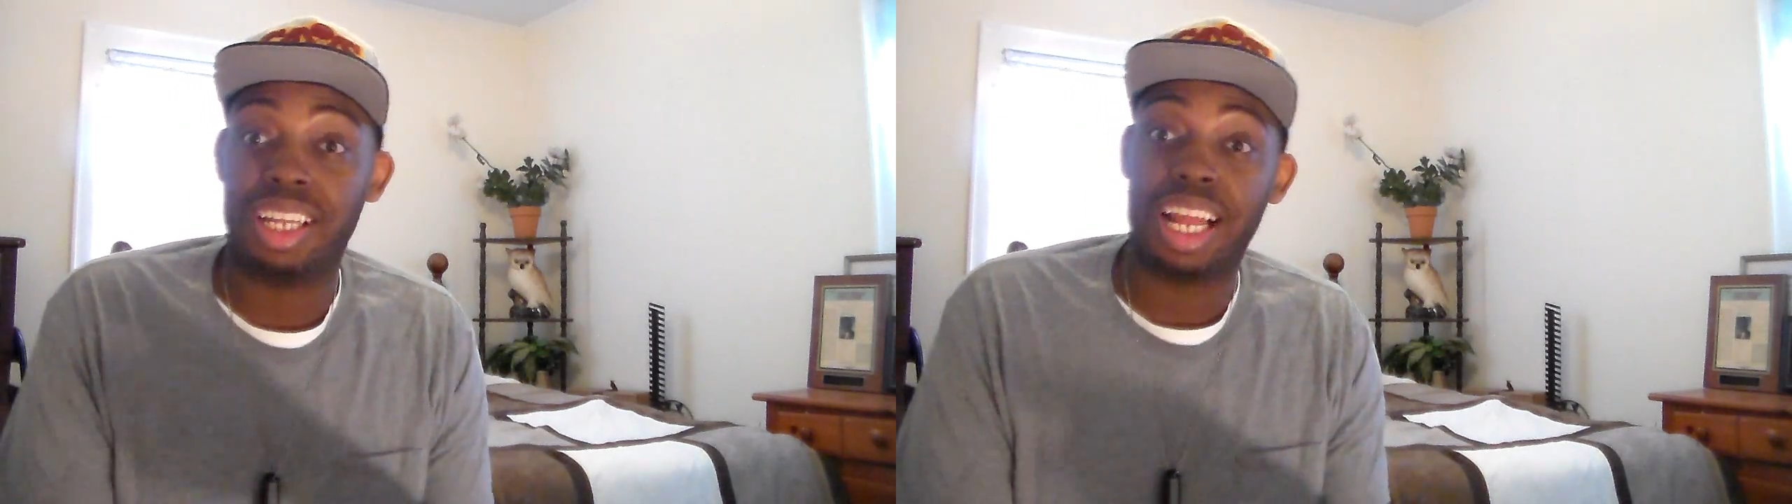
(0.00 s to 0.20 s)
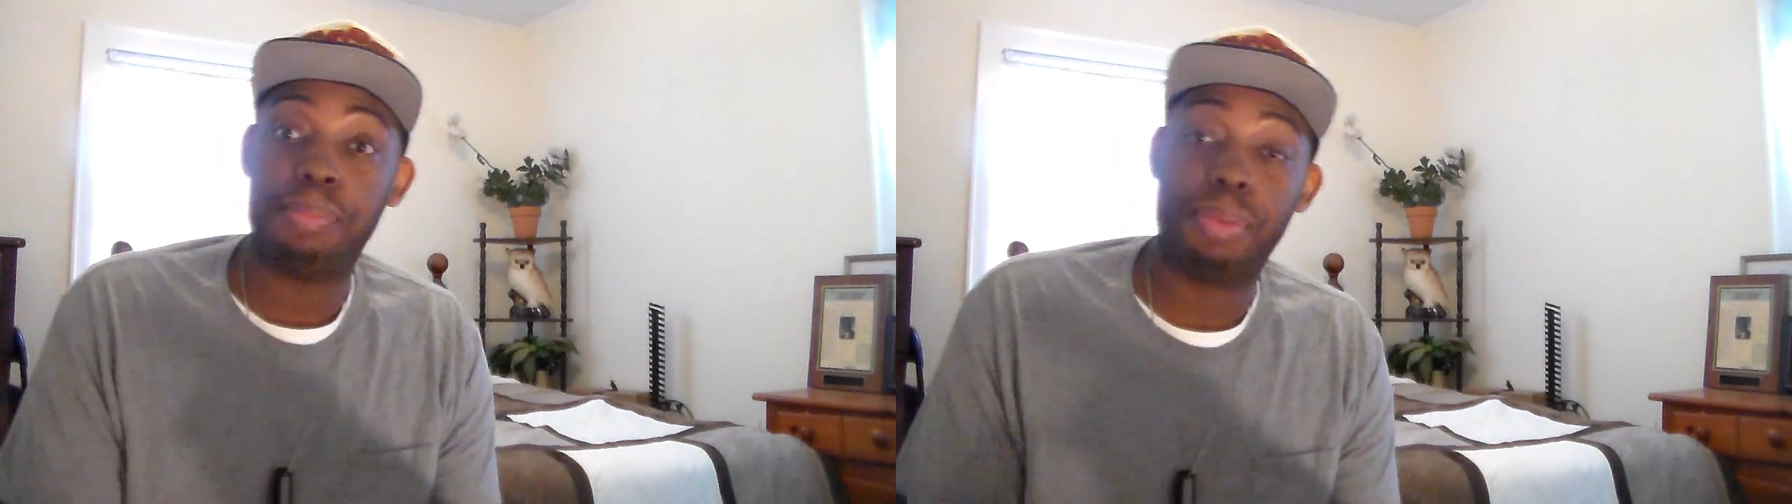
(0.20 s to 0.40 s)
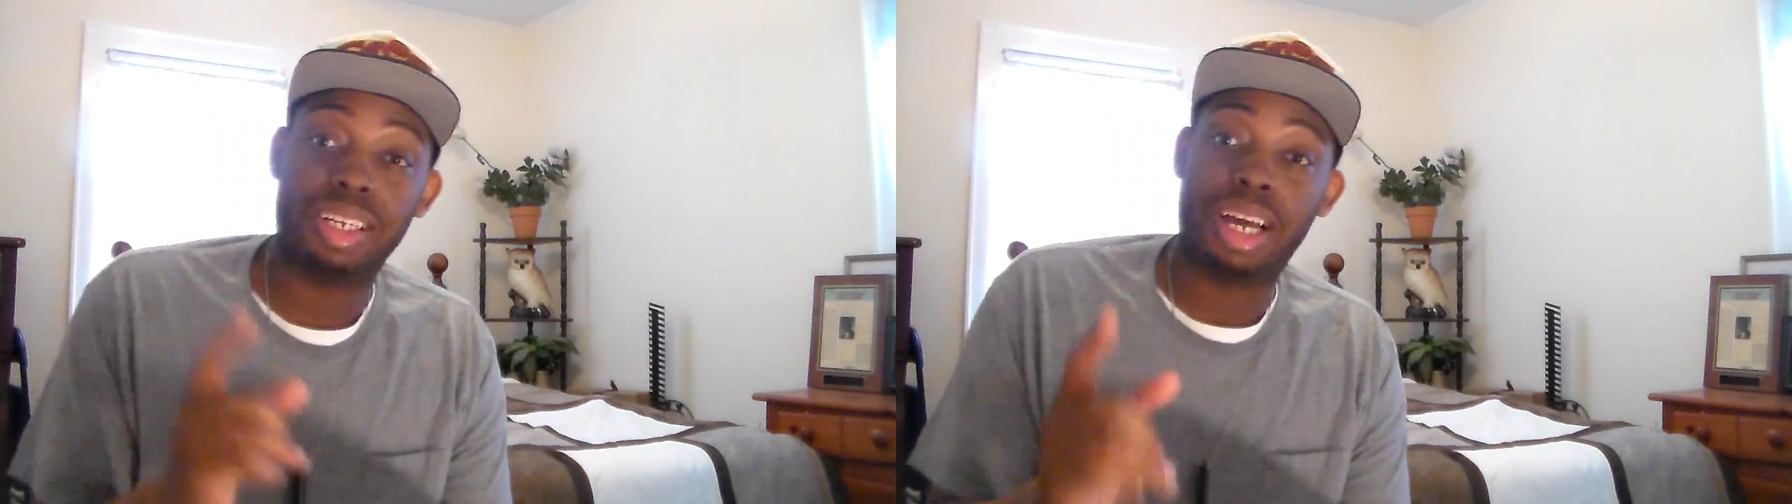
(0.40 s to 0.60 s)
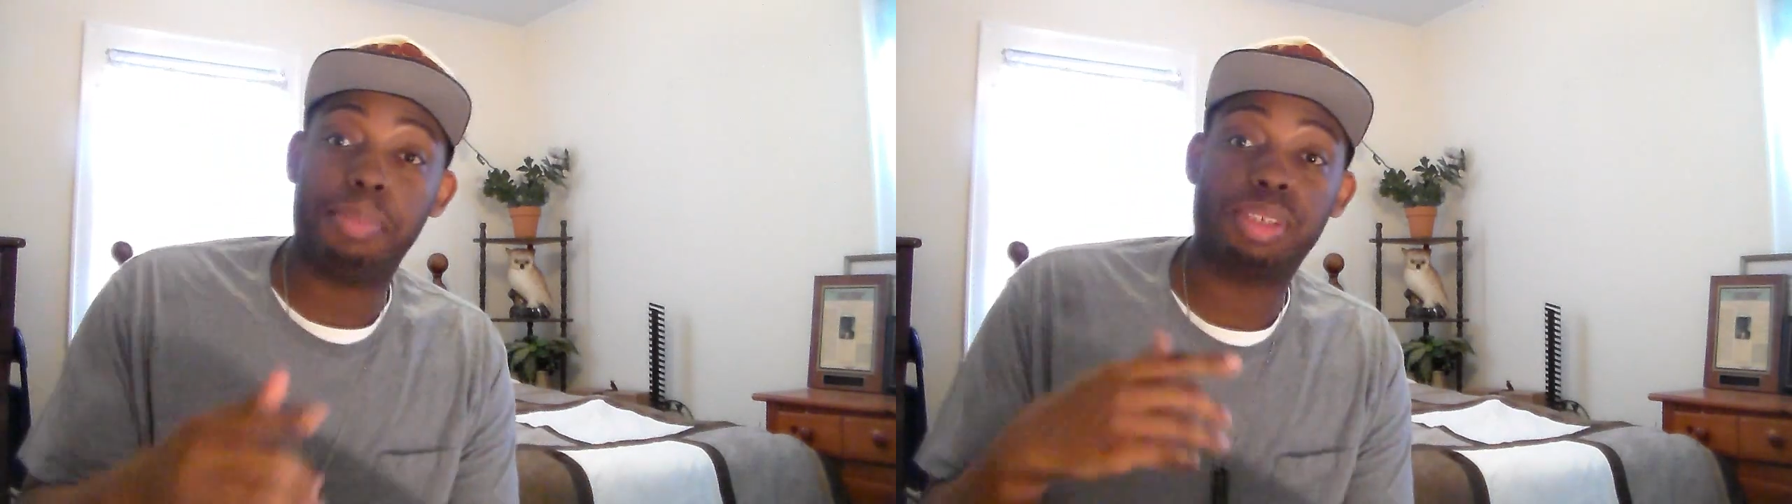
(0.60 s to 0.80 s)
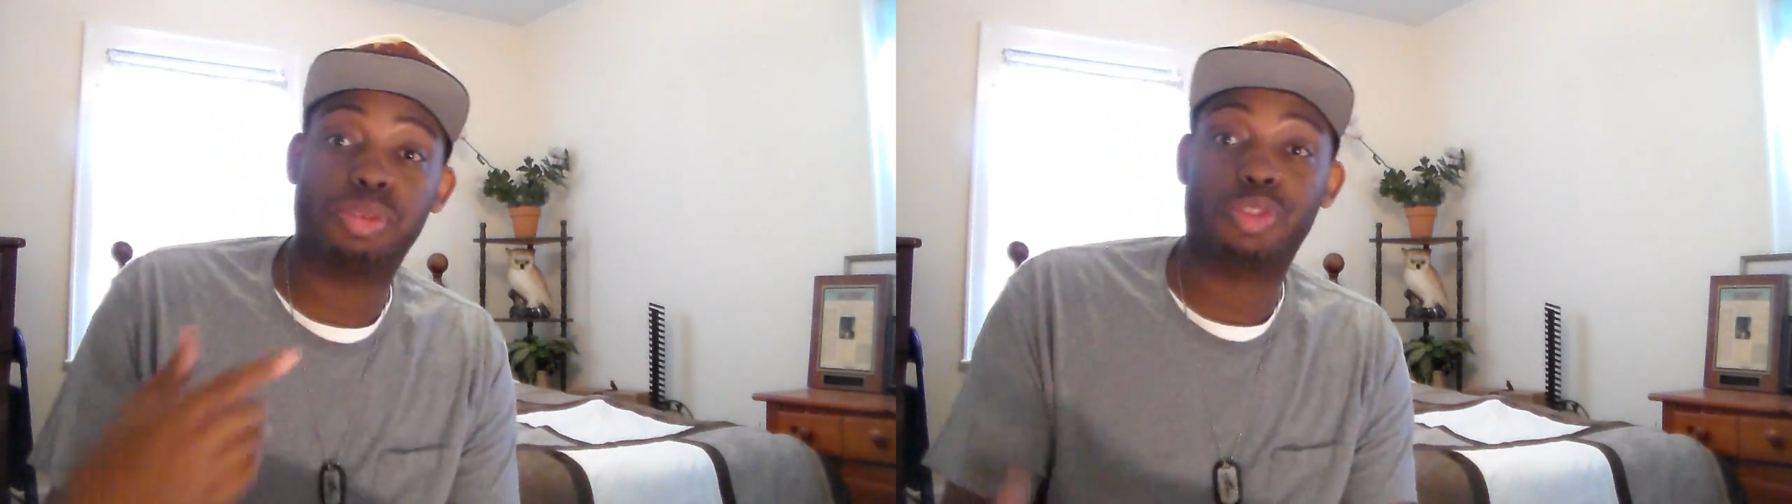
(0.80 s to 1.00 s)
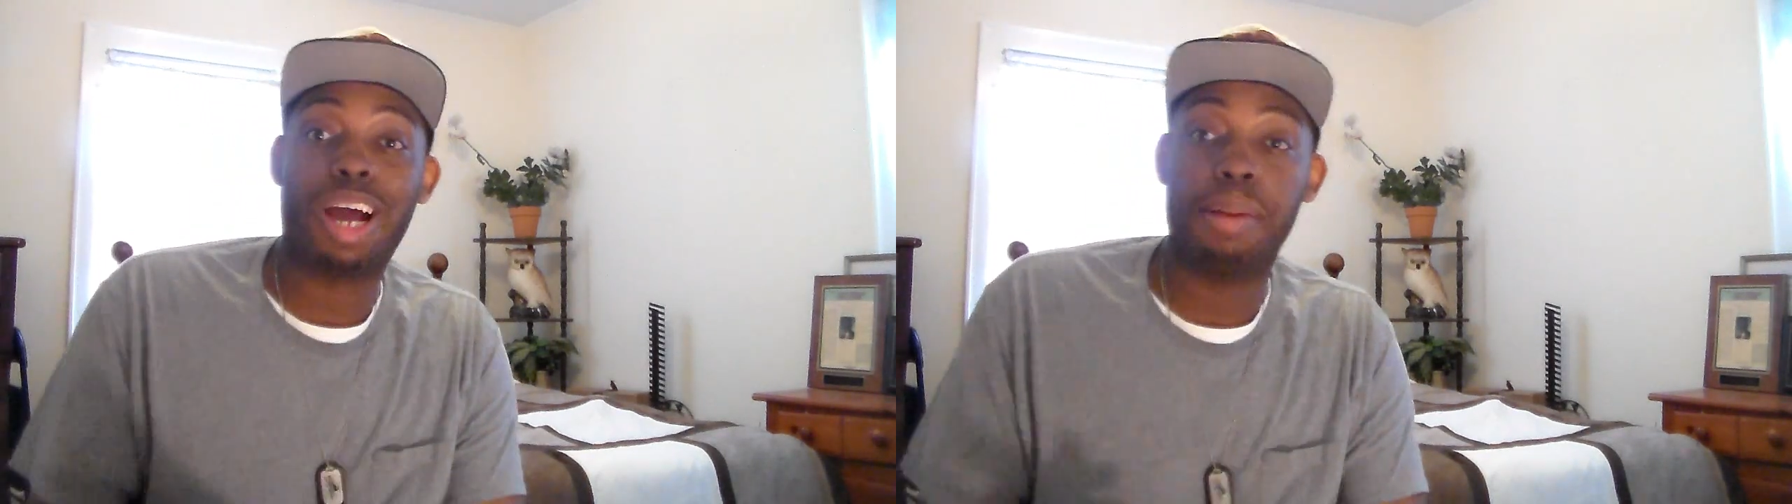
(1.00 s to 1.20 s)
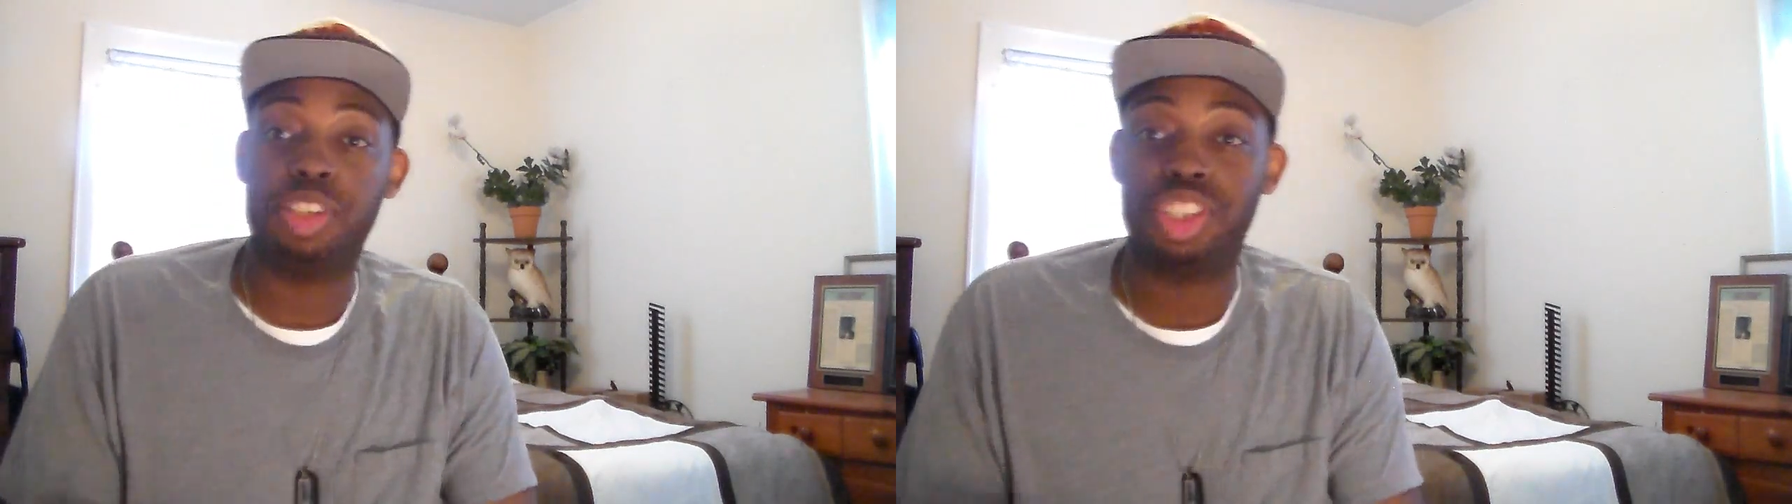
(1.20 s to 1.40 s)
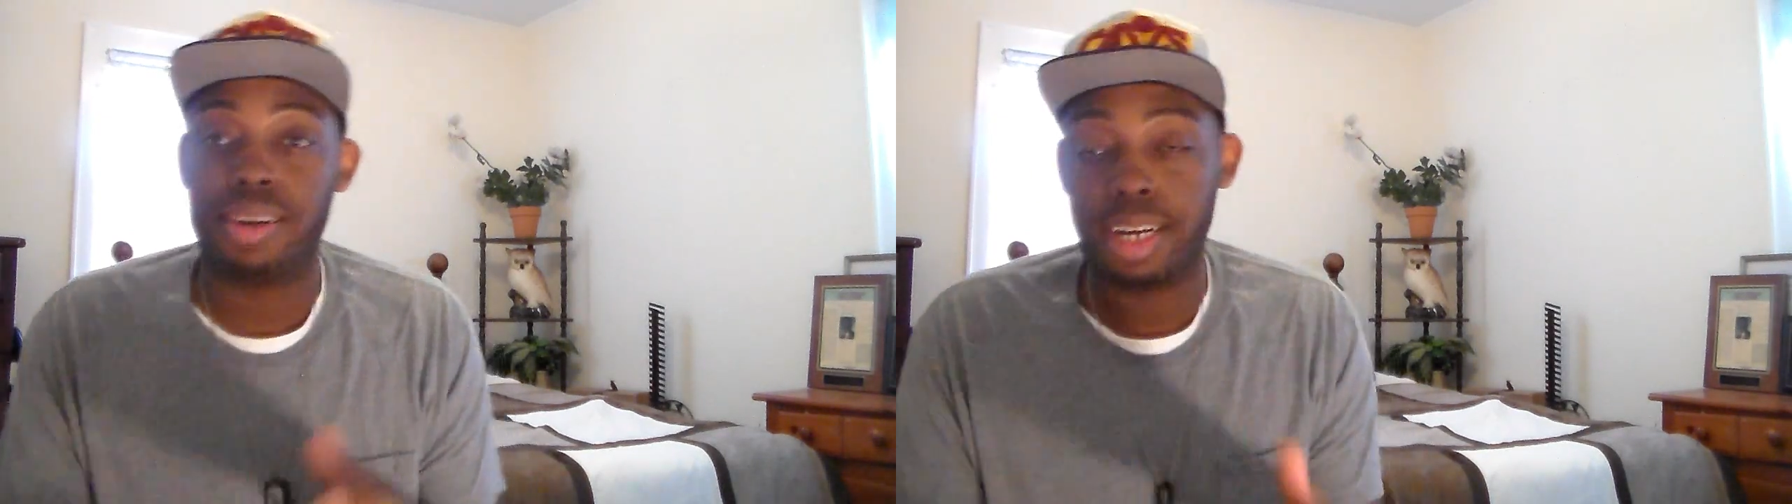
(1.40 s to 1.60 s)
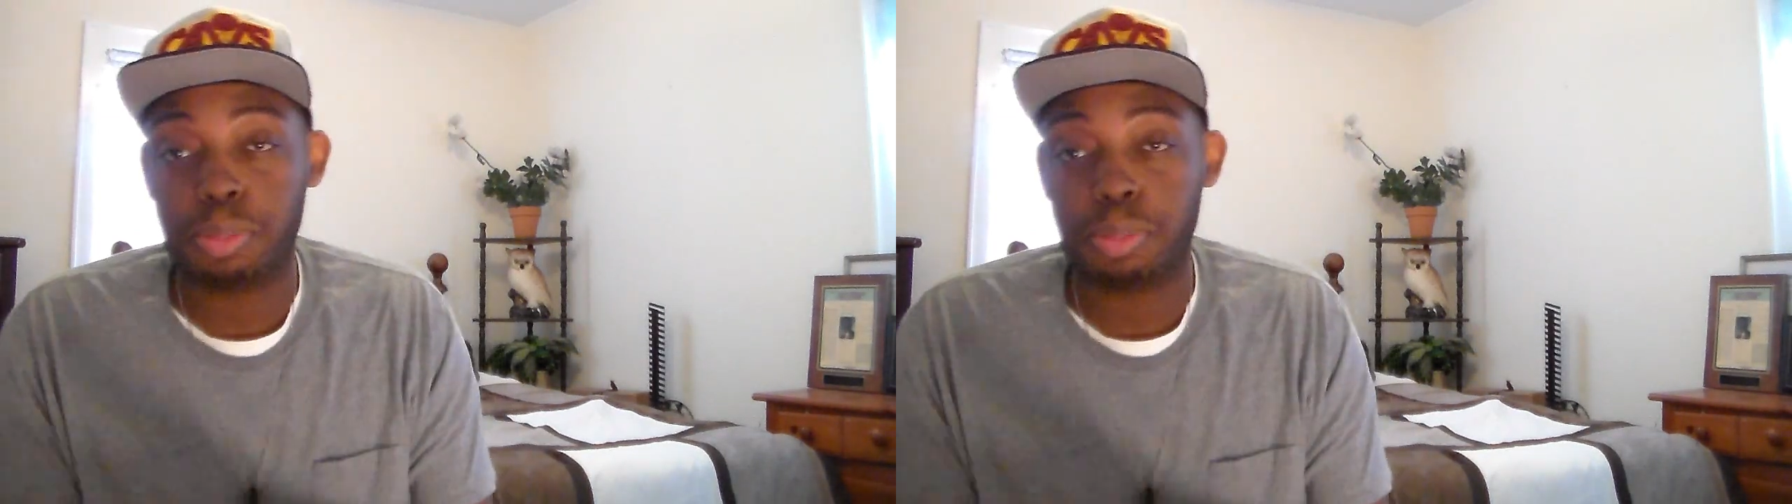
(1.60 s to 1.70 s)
hit the like button, comment, subscribe, and share.